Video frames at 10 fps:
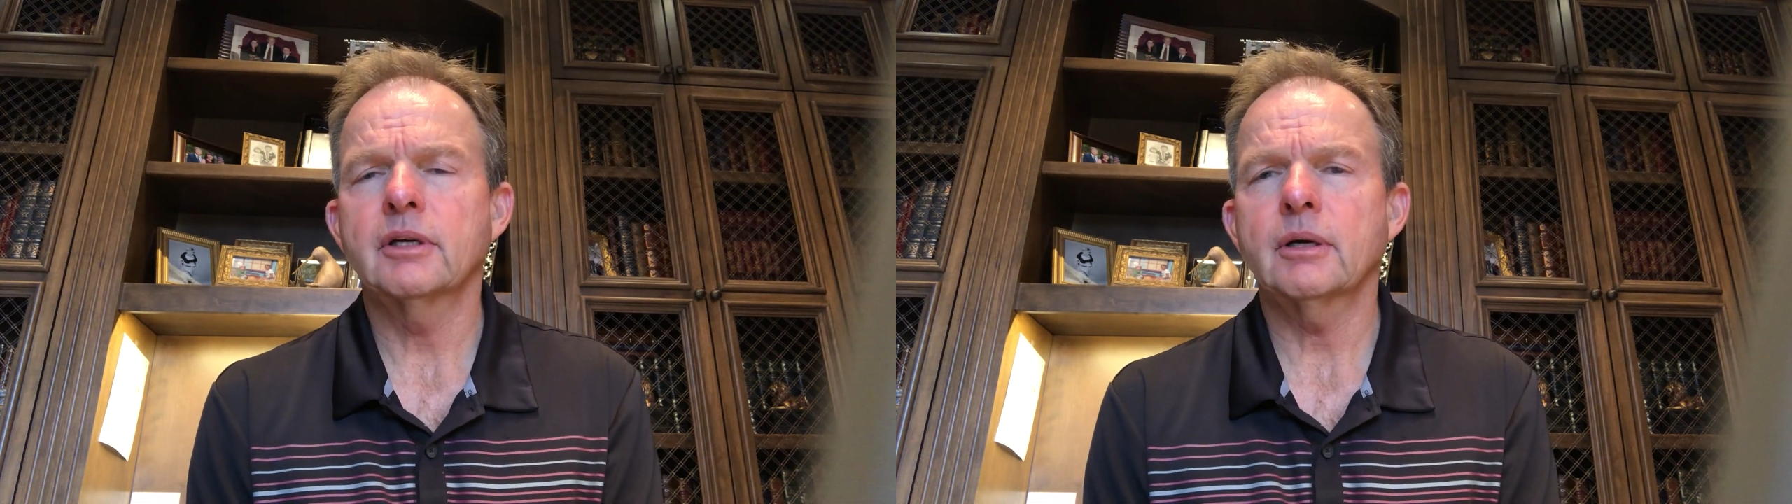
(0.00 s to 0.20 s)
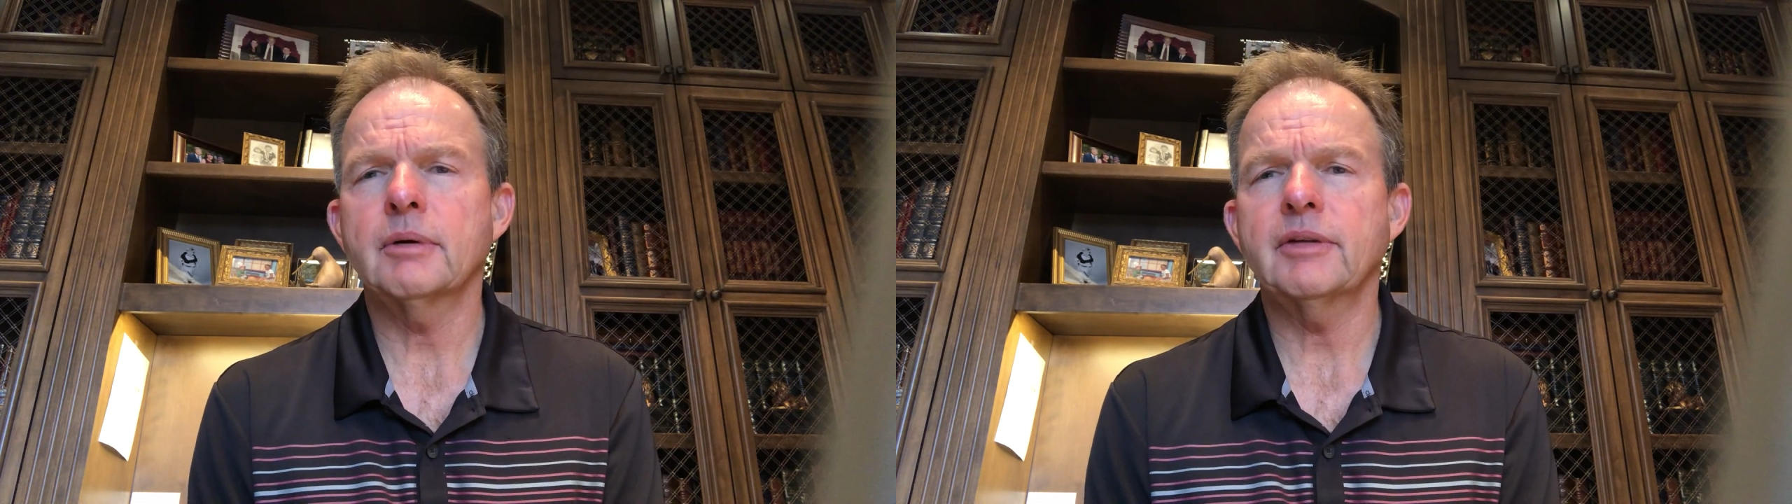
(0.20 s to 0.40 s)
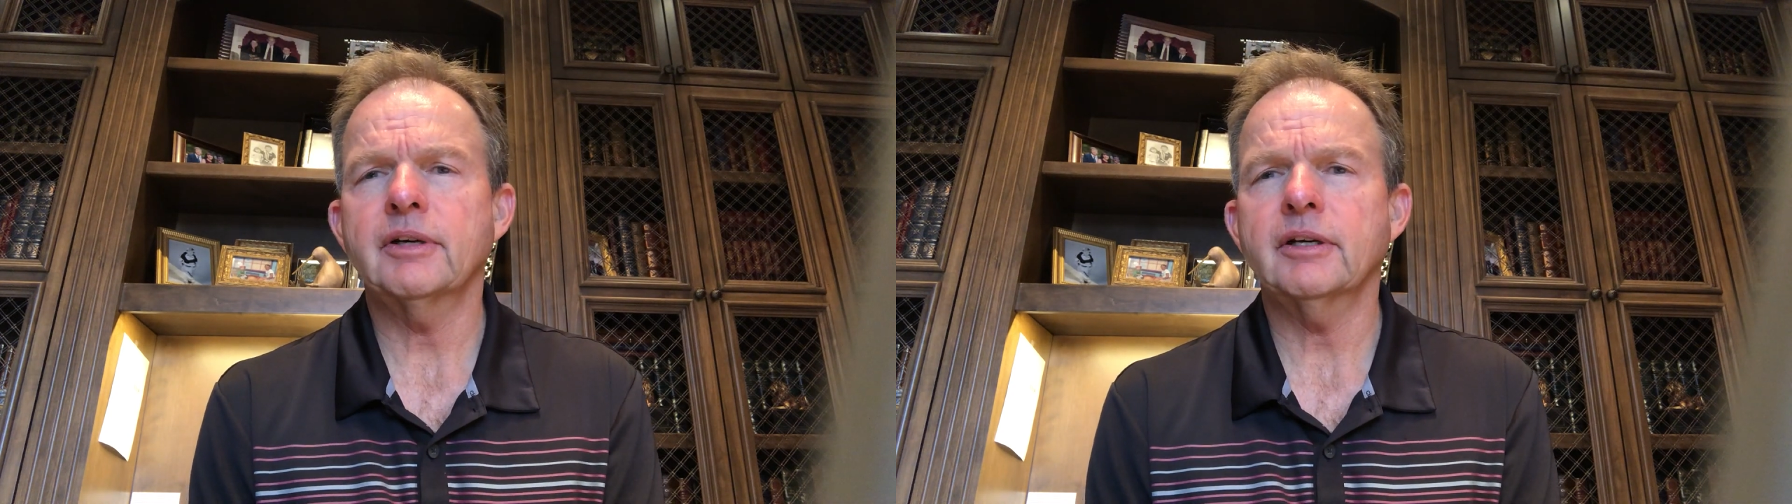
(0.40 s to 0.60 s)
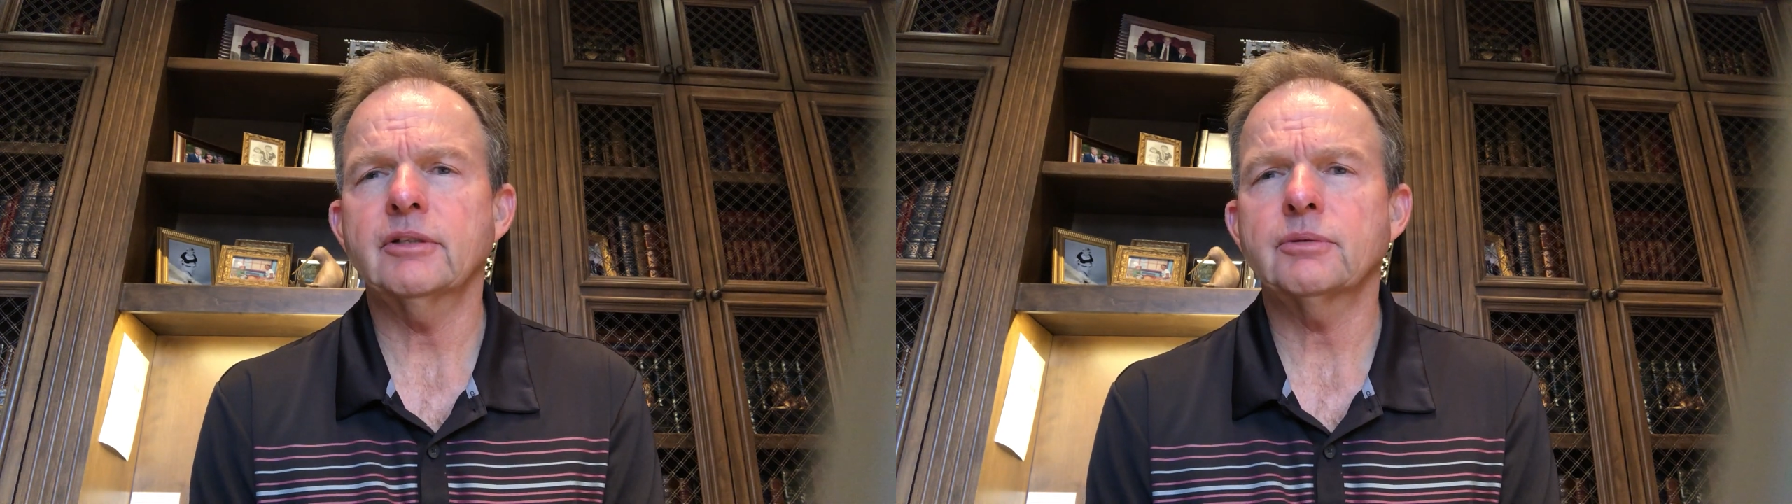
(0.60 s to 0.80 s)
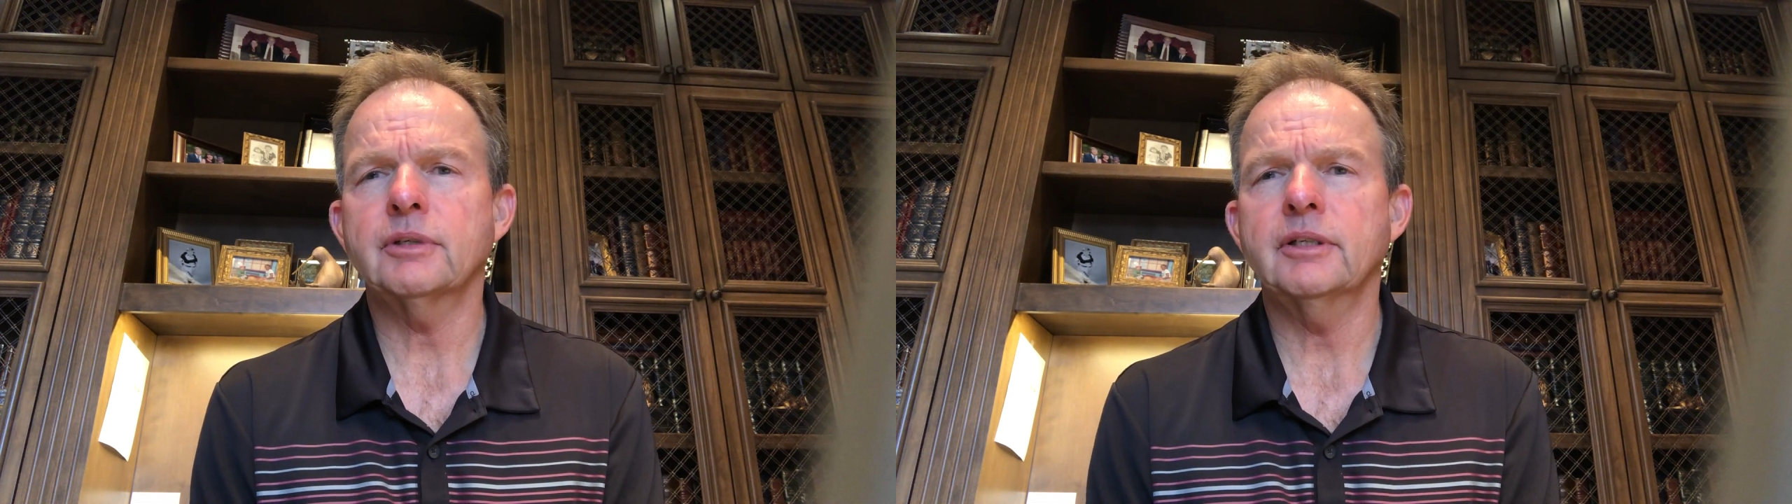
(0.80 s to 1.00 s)
around the
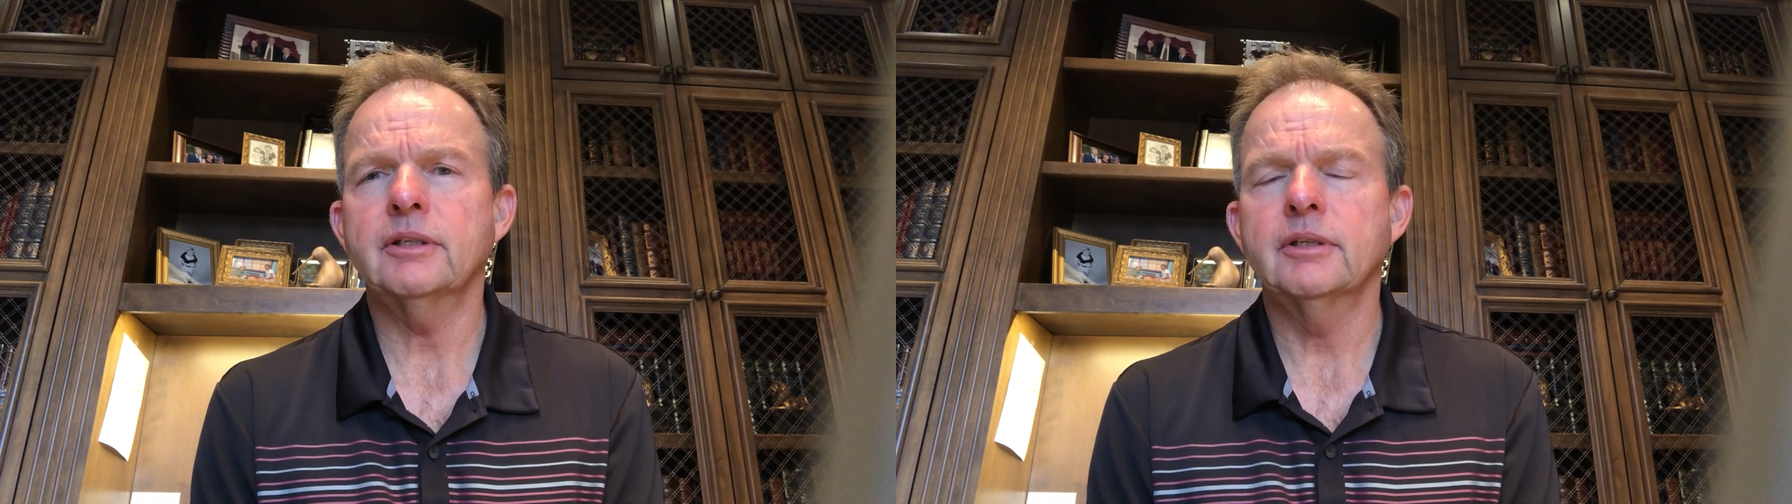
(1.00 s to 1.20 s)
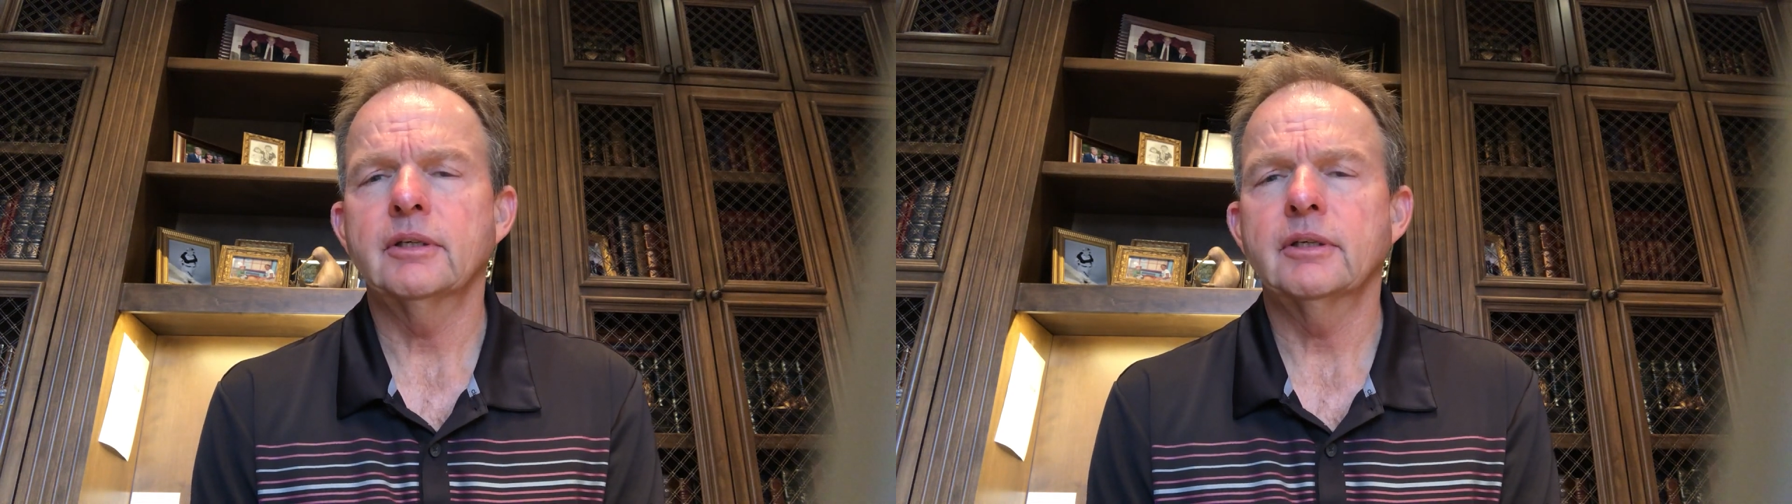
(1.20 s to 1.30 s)
country